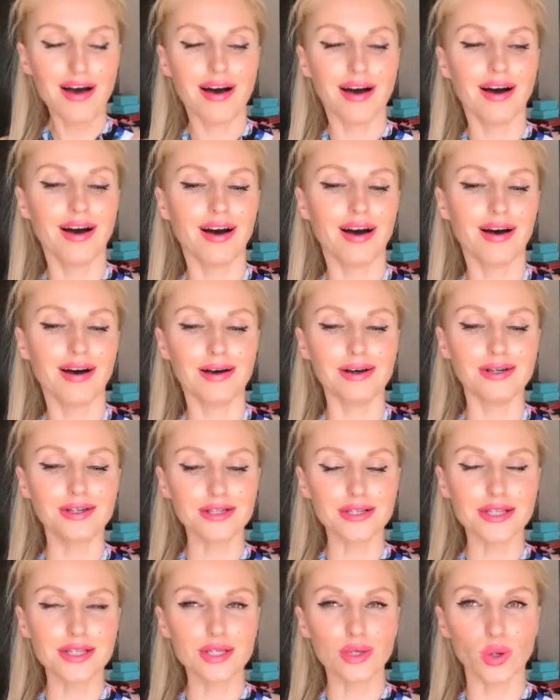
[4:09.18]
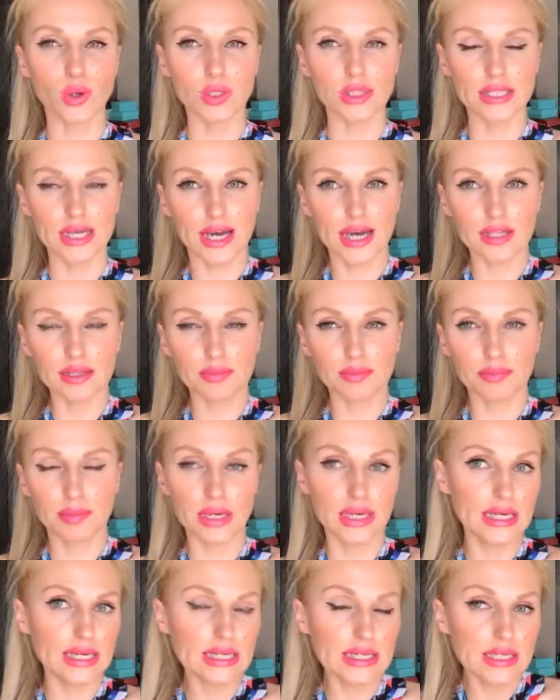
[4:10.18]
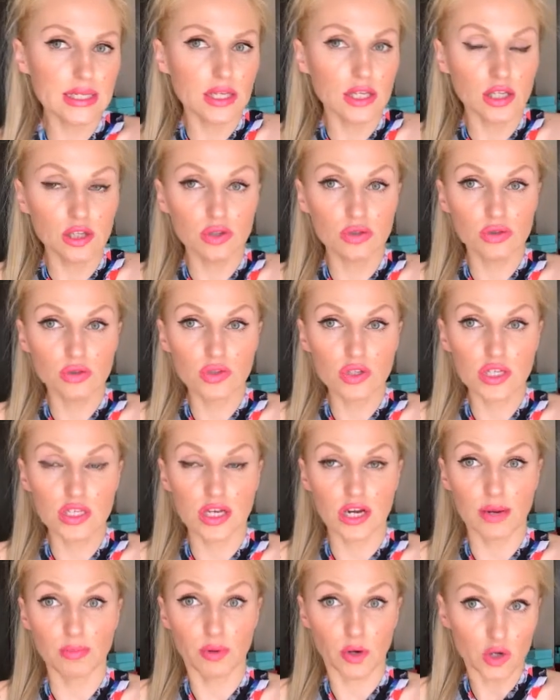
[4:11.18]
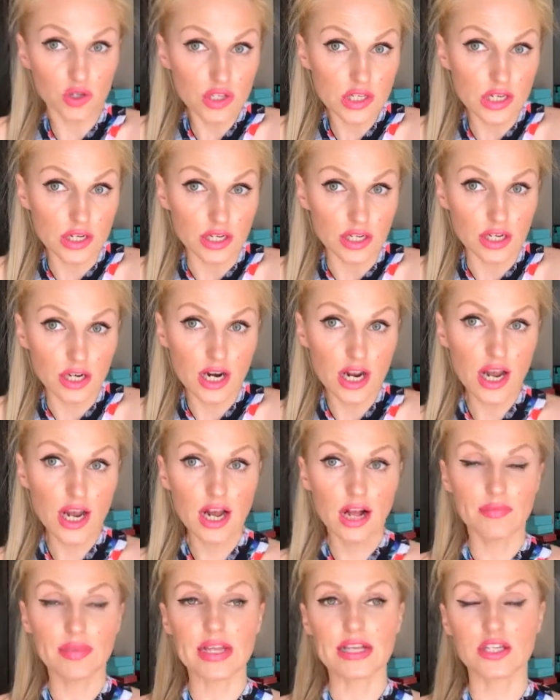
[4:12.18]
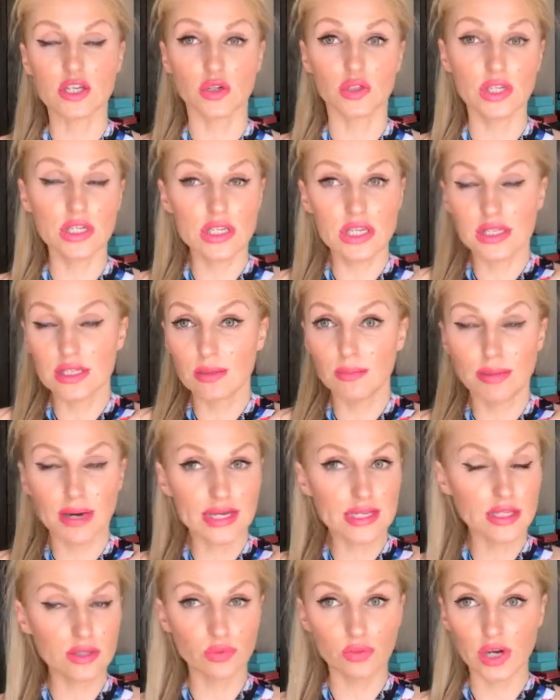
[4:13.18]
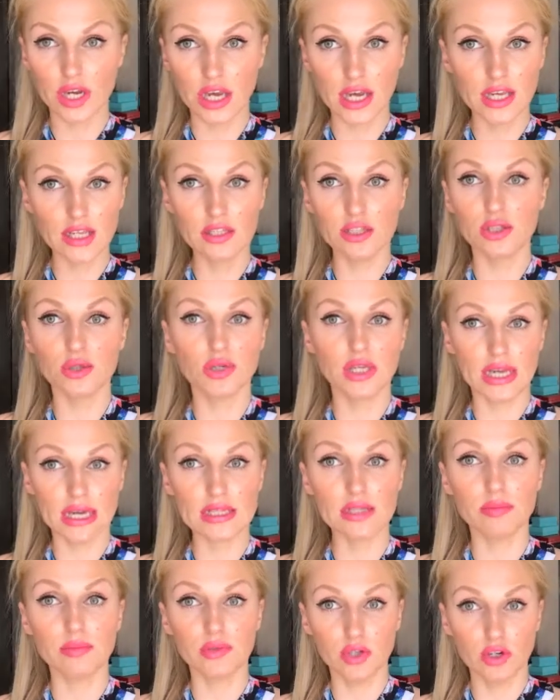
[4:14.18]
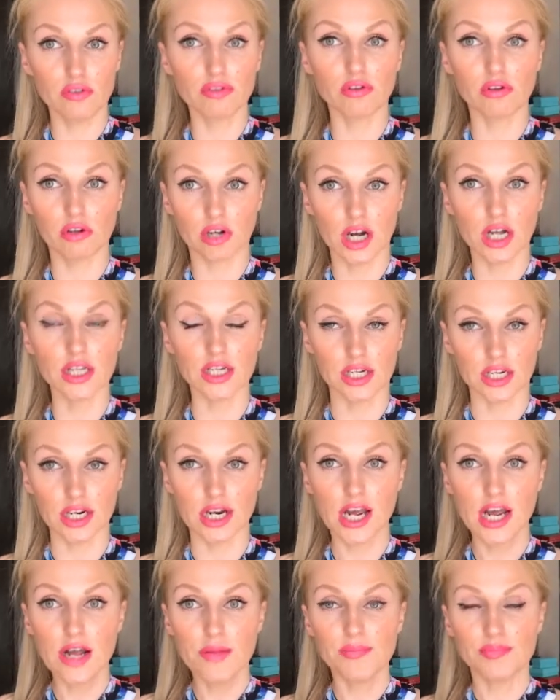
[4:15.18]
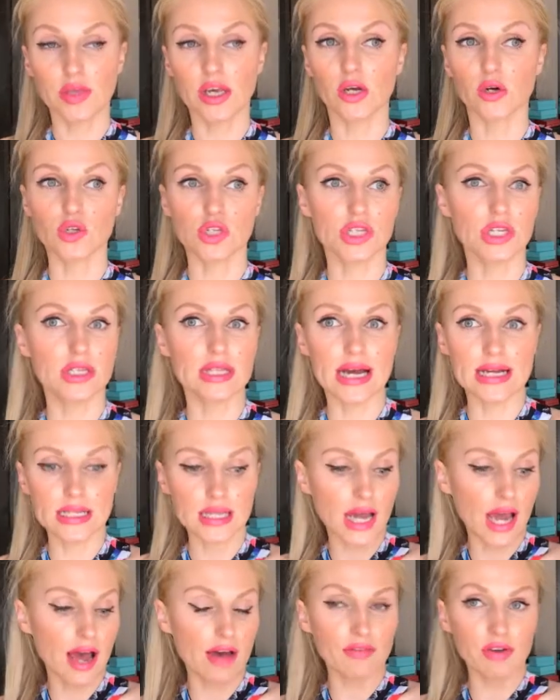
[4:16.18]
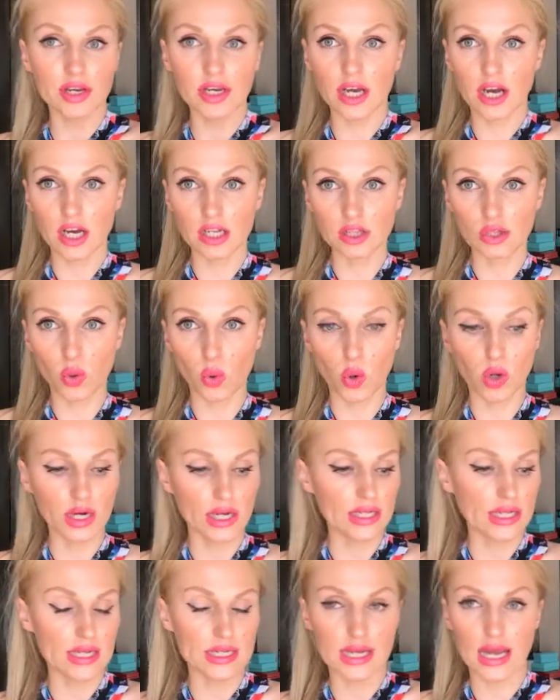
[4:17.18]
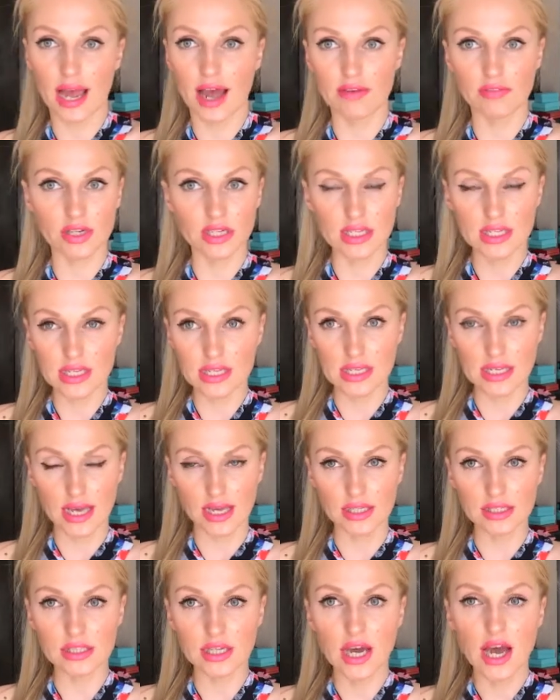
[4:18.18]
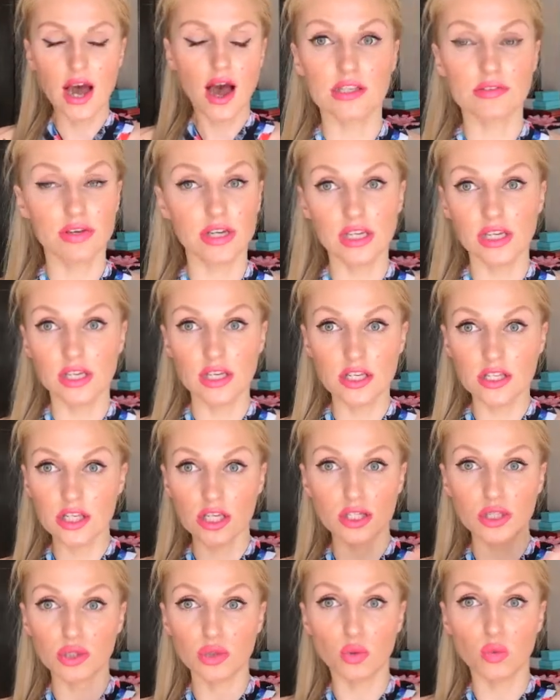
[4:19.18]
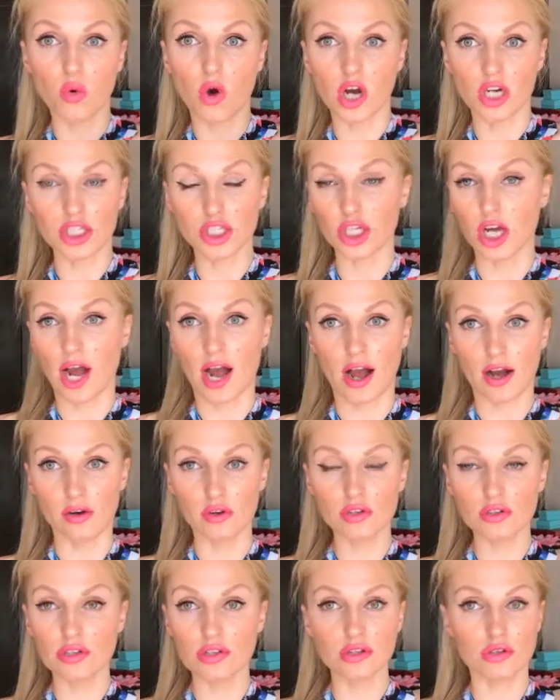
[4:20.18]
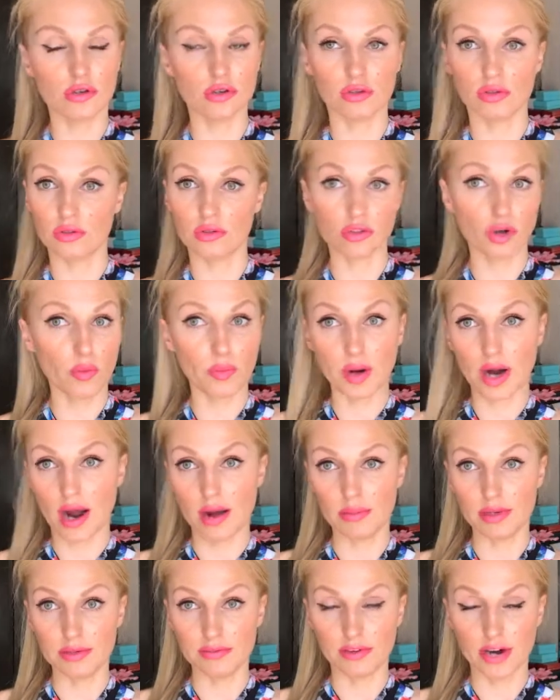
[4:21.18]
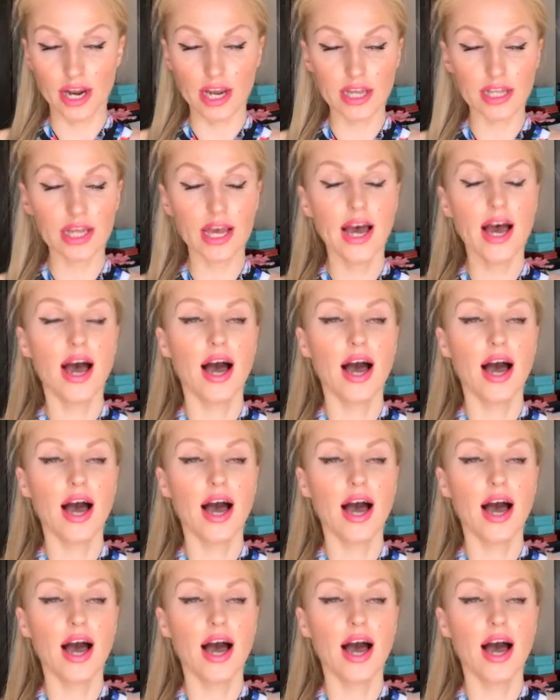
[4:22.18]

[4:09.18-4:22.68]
Uh, so then please use a bronzer so this is the best way to get a beautiful color because it doesn't have any odor, it doesn't have any scent. It's very easy to wash out, so no problem, right?